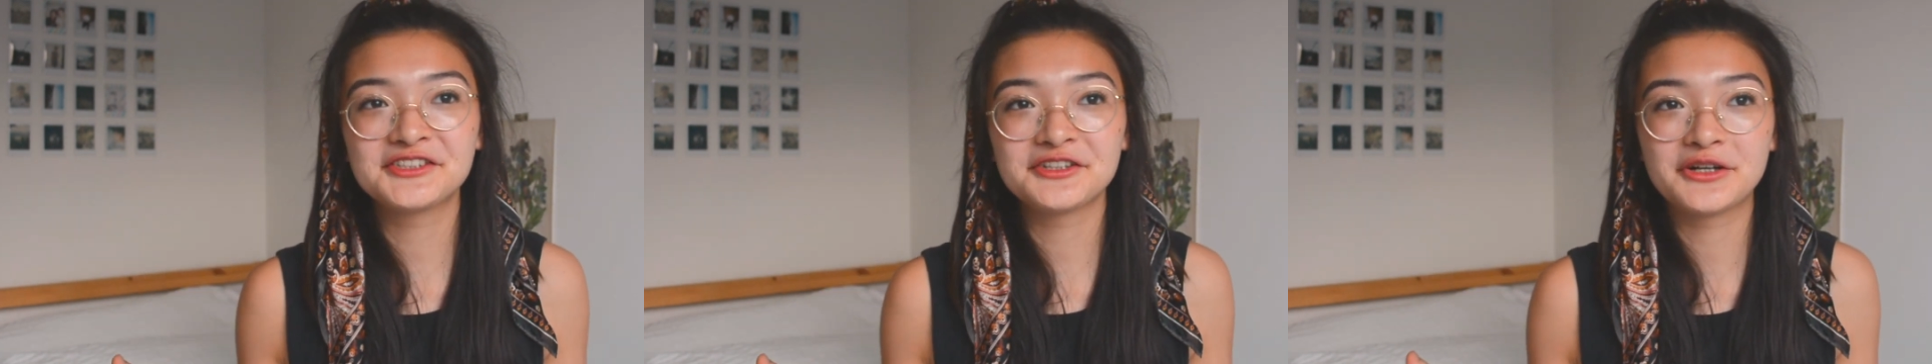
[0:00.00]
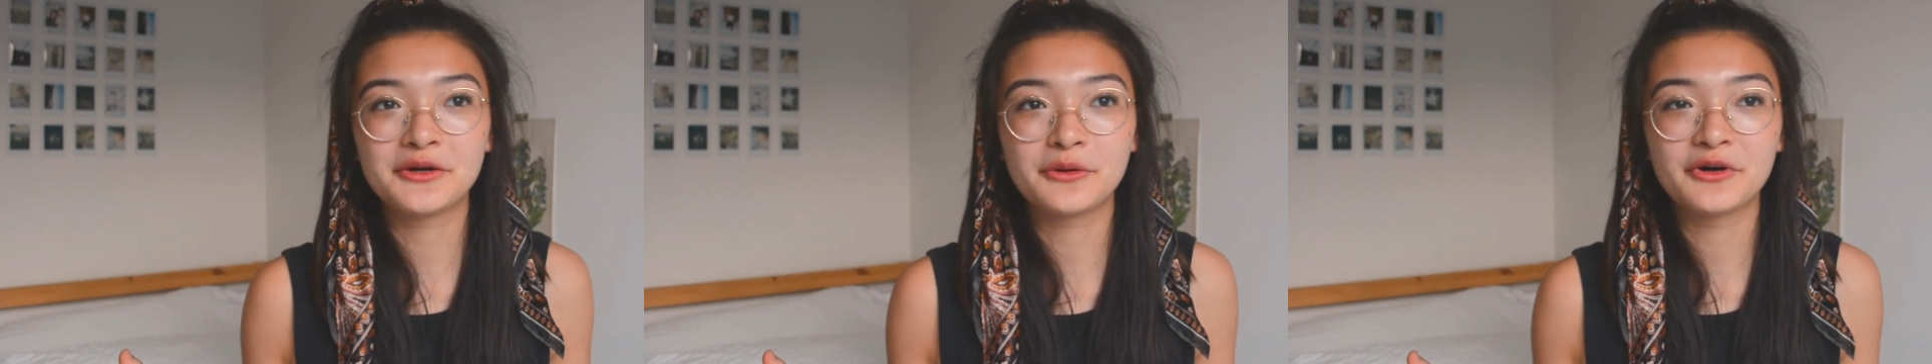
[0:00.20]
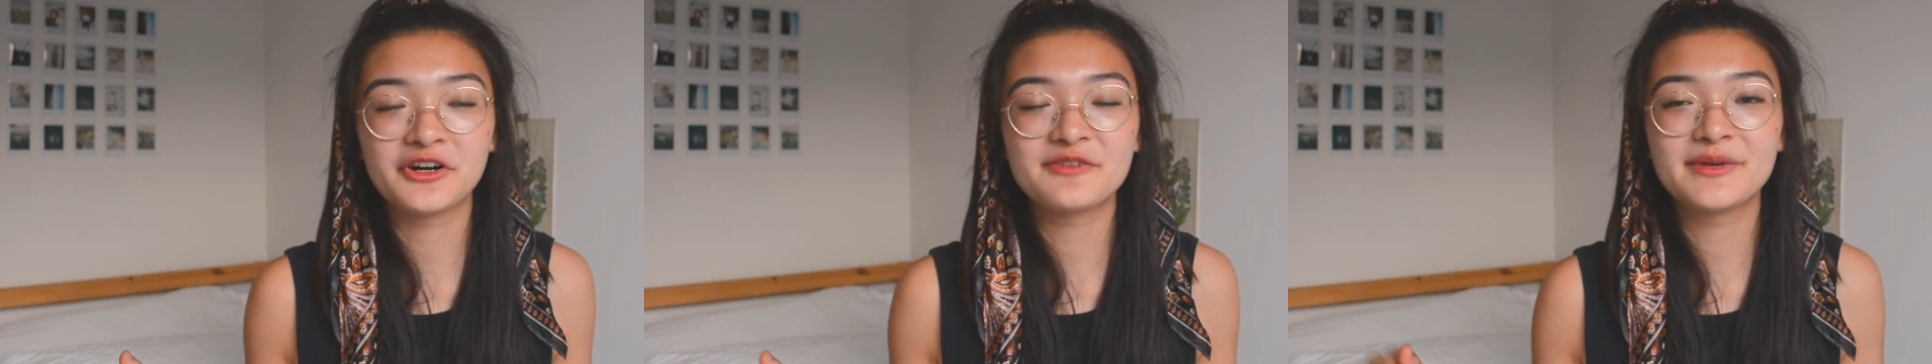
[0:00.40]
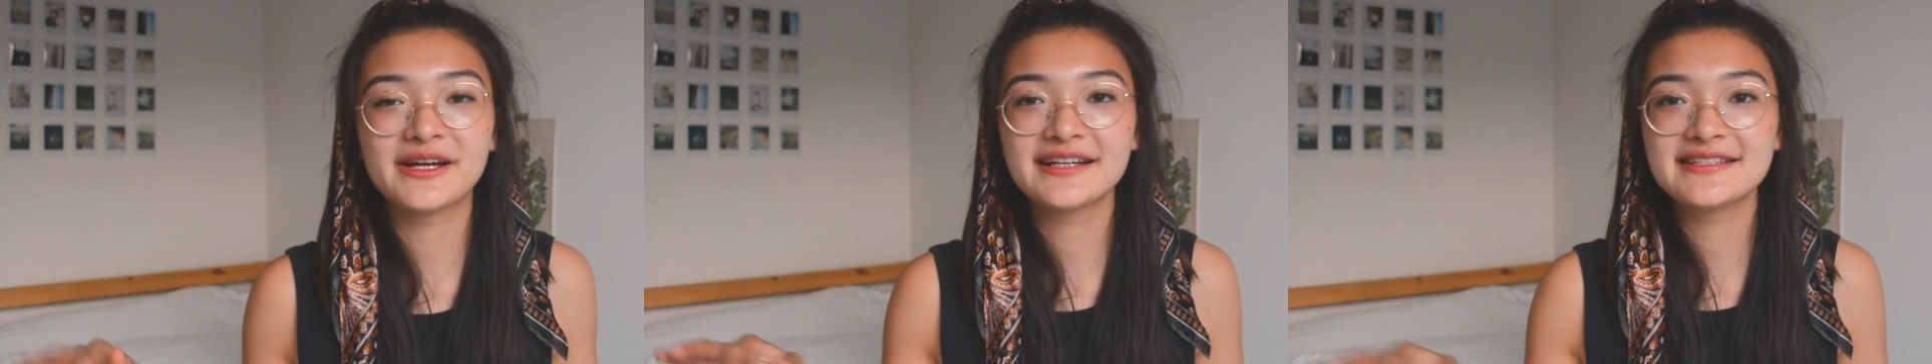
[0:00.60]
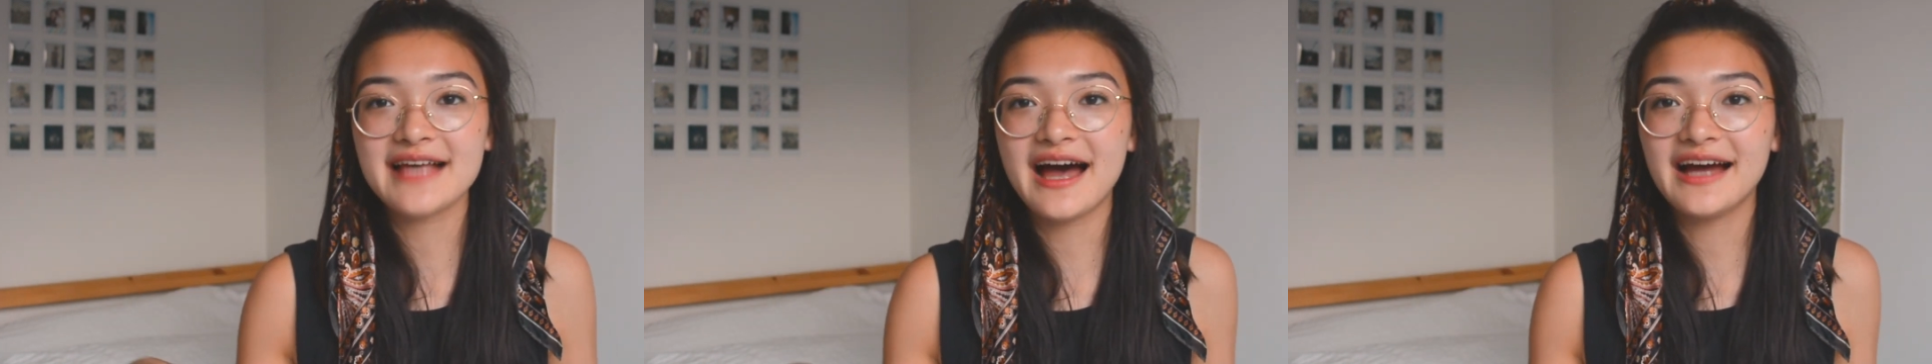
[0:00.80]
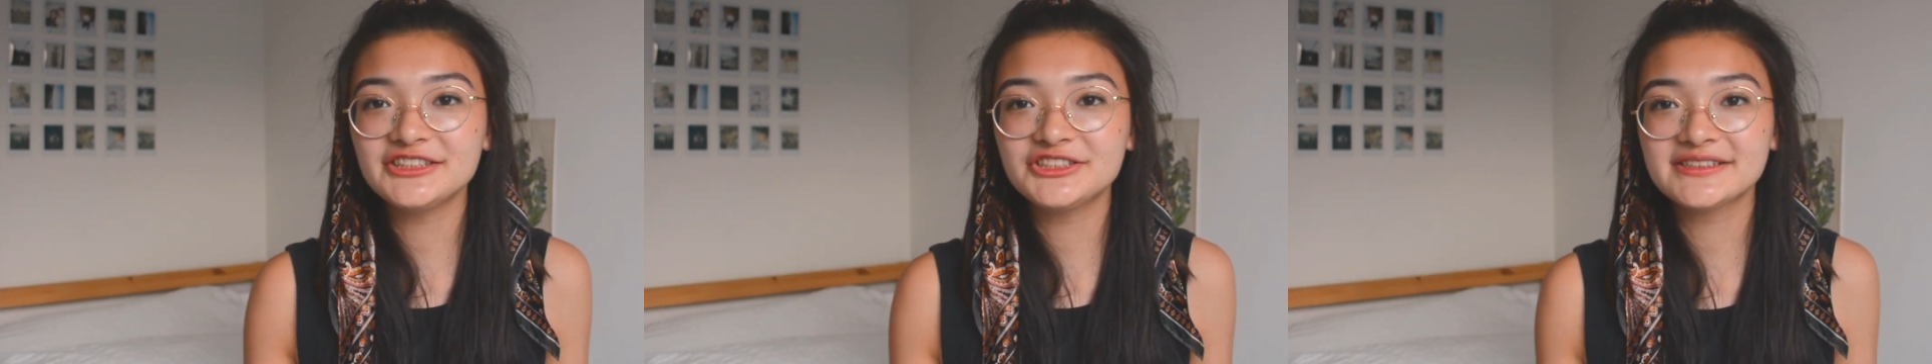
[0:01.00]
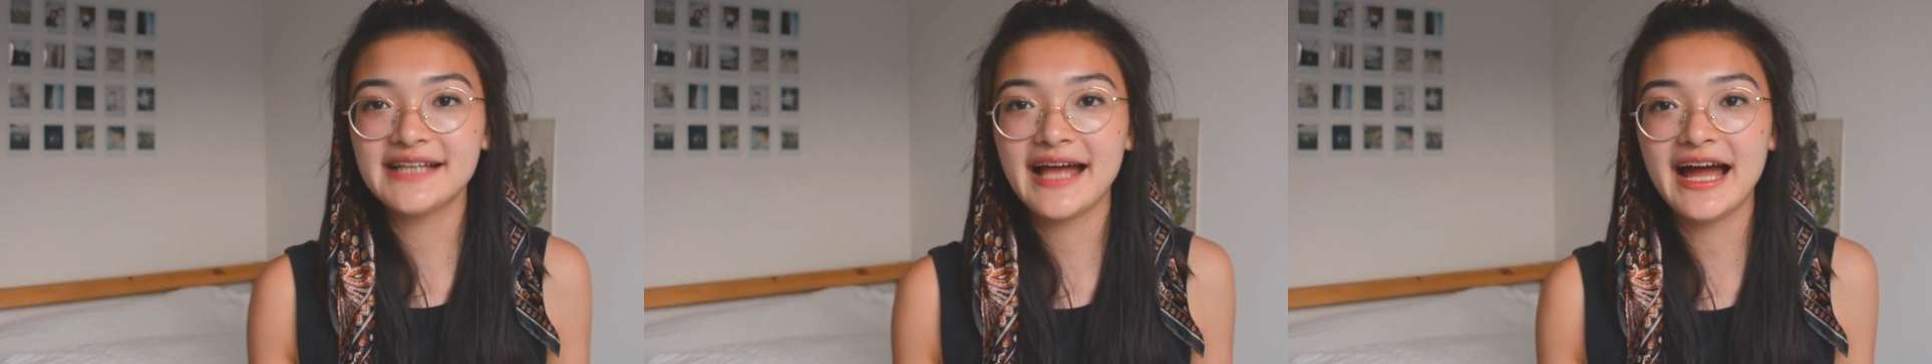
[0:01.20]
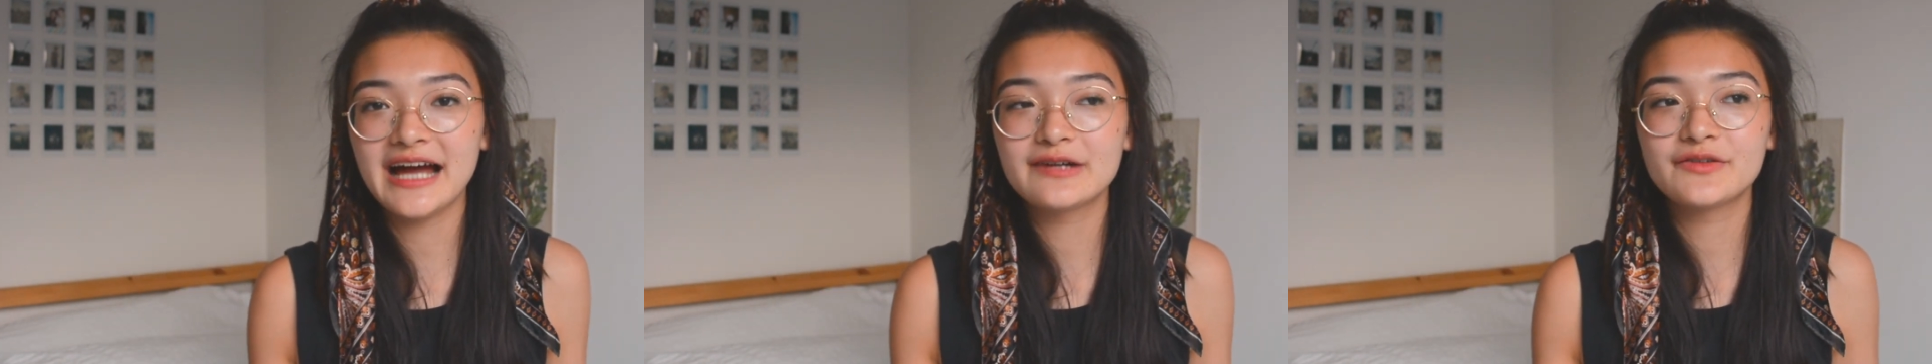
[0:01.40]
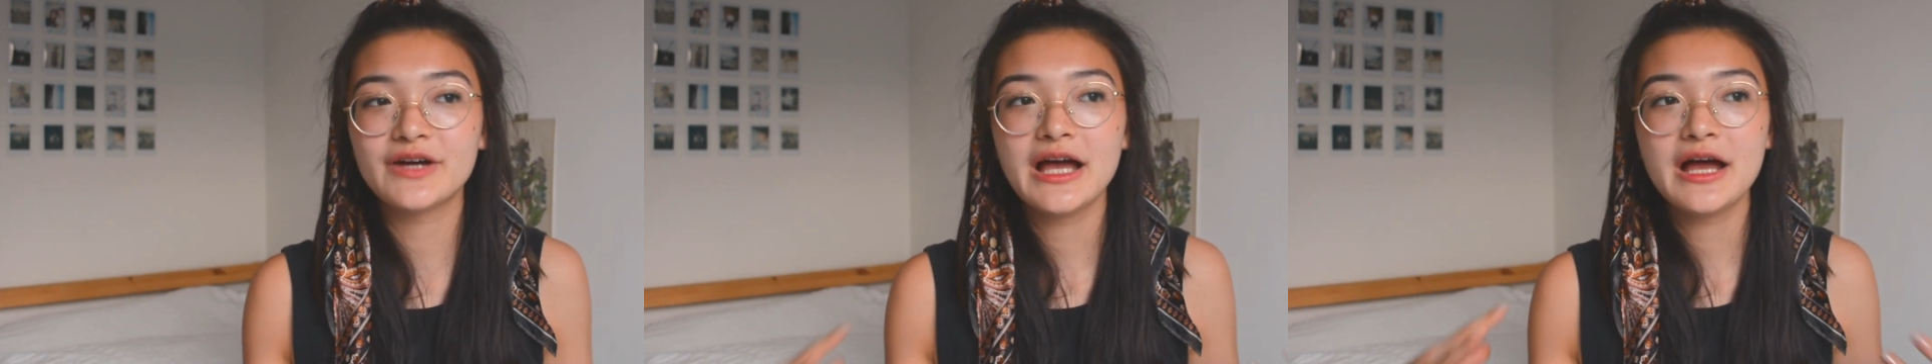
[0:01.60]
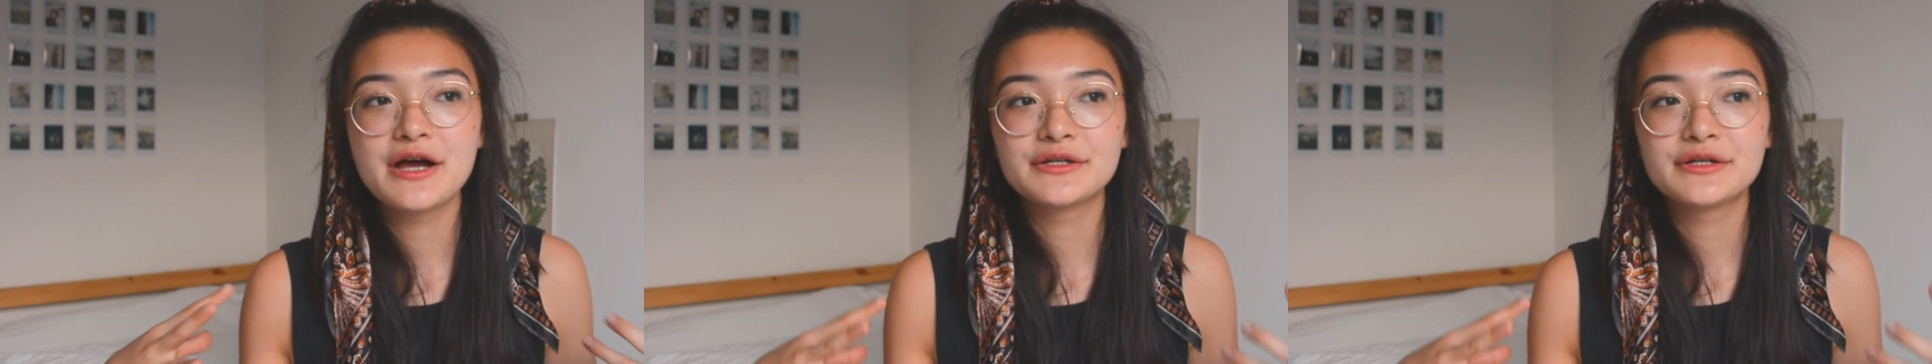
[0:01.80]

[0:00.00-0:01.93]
to record because I just have